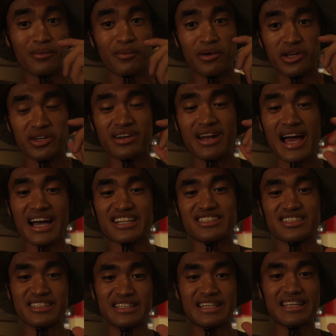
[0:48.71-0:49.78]
that you can
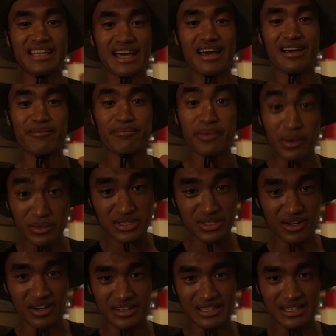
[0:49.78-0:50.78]
actually get postcards.